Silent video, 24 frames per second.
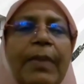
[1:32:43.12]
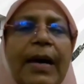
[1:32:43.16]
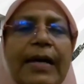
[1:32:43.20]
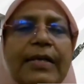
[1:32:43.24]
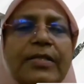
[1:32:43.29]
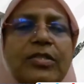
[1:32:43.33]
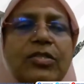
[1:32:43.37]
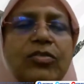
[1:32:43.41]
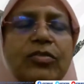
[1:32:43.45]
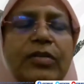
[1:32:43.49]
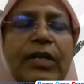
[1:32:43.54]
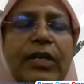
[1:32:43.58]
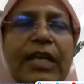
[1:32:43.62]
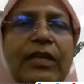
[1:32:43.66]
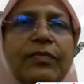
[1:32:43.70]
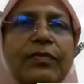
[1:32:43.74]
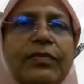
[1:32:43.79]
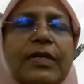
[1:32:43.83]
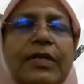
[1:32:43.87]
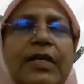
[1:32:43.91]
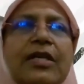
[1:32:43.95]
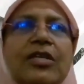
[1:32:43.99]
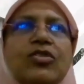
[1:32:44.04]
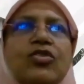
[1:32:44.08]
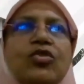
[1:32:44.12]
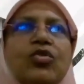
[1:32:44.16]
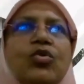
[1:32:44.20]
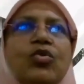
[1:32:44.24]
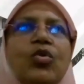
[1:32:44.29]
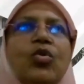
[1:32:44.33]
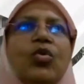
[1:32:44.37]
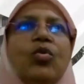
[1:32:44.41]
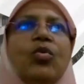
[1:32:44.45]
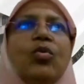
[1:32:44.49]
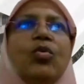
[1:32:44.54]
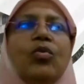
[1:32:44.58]
bus drivers
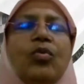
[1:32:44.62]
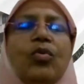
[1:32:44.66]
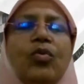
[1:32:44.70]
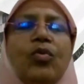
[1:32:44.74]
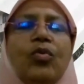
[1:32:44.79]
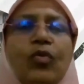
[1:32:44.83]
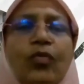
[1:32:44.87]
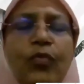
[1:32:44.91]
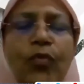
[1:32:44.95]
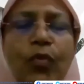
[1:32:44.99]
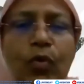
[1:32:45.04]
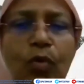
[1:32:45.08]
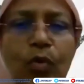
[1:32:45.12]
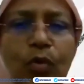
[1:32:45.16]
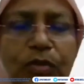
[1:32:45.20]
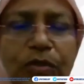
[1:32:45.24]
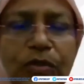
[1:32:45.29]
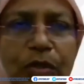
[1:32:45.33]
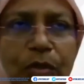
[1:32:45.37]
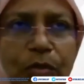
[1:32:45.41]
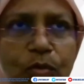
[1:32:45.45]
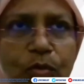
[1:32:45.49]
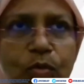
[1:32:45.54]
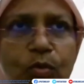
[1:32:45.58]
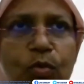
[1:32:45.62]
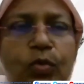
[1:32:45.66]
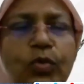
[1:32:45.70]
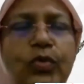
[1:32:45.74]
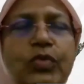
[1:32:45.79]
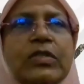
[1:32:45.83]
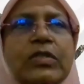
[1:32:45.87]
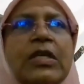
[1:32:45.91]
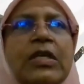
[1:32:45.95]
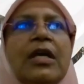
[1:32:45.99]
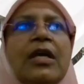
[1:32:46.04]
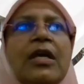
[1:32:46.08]
who follows the
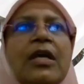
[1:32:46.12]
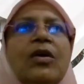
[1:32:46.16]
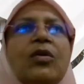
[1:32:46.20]
rules,